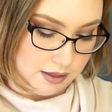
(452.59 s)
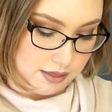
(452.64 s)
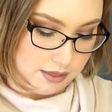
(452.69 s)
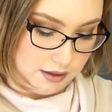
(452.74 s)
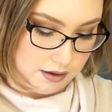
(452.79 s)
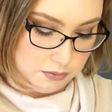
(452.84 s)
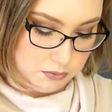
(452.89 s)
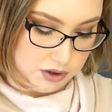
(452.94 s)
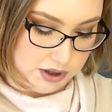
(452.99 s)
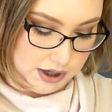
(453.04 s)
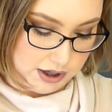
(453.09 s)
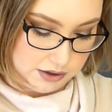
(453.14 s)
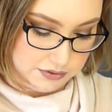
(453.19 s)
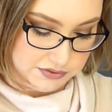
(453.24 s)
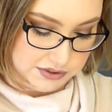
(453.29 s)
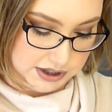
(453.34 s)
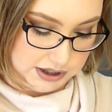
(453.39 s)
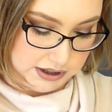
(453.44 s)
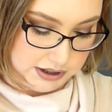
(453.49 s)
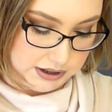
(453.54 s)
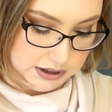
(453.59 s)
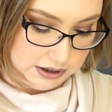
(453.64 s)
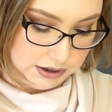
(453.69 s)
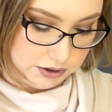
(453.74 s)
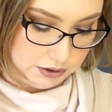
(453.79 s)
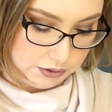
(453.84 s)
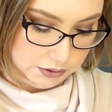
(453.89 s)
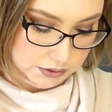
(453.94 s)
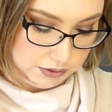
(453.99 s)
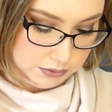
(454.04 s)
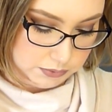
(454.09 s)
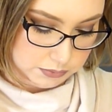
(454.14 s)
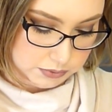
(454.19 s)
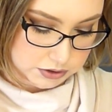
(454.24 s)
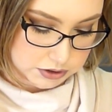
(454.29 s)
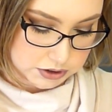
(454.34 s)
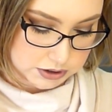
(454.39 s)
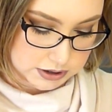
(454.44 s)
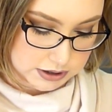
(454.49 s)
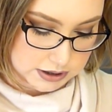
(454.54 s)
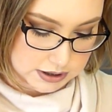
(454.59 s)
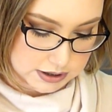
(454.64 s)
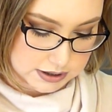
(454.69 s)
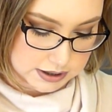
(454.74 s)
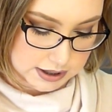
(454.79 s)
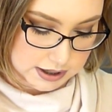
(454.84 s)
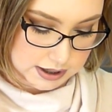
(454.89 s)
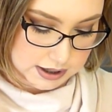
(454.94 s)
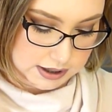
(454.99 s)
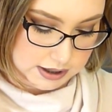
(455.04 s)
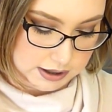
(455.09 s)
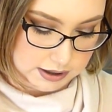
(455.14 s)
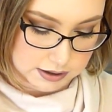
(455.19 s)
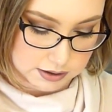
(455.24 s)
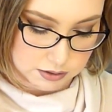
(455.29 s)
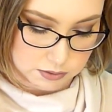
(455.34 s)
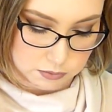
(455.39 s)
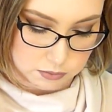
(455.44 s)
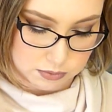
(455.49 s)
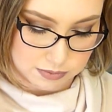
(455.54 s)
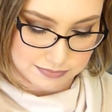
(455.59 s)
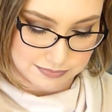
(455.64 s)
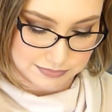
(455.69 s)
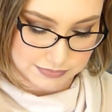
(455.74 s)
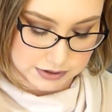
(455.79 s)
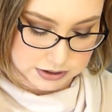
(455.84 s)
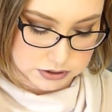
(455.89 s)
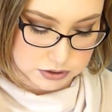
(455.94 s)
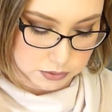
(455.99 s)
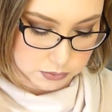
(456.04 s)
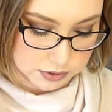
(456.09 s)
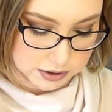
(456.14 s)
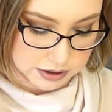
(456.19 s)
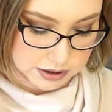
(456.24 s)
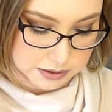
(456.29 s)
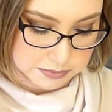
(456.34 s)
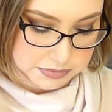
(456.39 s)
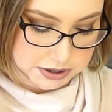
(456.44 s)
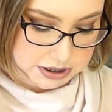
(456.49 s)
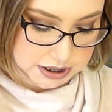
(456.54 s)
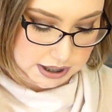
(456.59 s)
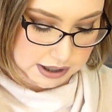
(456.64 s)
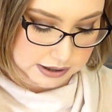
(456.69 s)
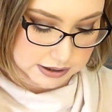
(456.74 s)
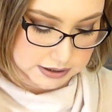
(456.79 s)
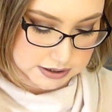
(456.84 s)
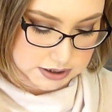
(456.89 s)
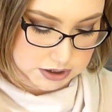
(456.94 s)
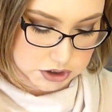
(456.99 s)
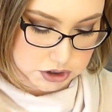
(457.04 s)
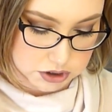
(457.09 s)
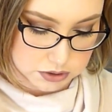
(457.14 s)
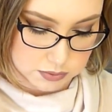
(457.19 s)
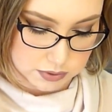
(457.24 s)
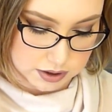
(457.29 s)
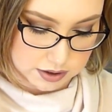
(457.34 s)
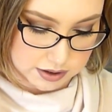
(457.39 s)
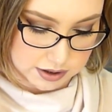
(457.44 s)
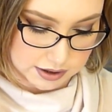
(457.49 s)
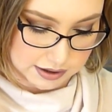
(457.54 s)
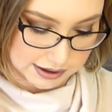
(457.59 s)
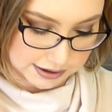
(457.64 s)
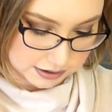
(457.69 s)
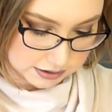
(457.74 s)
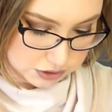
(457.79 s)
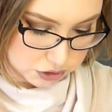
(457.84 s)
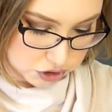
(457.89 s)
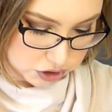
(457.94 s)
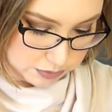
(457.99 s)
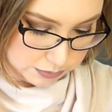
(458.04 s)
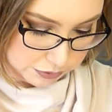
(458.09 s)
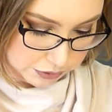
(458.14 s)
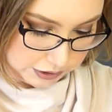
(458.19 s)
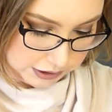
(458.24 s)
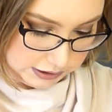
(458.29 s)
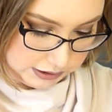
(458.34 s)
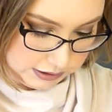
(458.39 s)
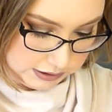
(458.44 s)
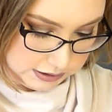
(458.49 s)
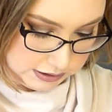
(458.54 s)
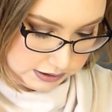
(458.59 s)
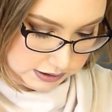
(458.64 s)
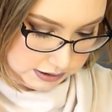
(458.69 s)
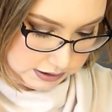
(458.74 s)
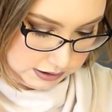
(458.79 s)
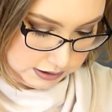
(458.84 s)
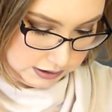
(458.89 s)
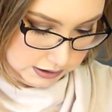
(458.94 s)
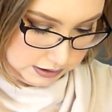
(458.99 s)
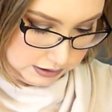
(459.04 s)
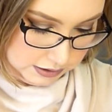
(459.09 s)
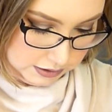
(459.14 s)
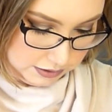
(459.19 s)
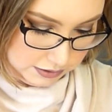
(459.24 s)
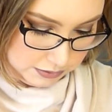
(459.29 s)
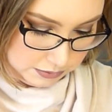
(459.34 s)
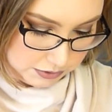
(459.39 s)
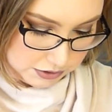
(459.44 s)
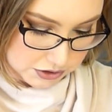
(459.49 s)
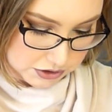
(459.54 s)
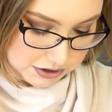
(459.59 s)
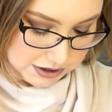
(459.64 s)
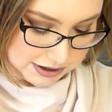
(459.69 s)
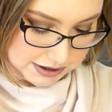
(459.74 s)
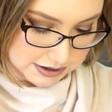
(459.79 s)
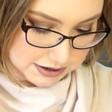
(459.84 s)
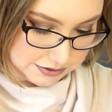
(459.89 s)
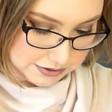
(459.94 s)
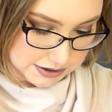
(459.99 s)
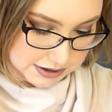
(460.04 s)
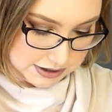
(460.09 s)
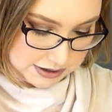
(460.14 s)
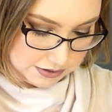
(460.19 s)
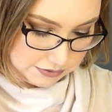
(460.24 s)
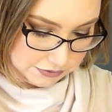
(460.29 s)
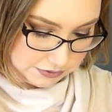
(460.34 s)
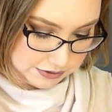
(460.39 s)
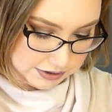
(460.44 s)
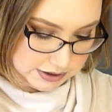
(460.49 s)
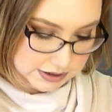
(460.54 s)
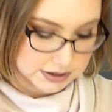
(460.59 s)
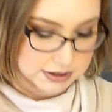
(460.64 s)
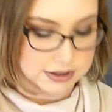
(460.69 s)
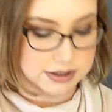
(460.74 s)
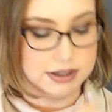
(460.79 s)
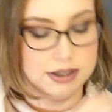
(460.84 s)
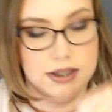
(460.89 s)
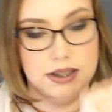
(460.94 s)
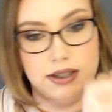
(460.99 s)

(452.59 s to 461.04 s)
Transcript: Then we have Ego, which is a... It's not one of their metallics, it's just one of their like shimmeries, which yes, there is a difference.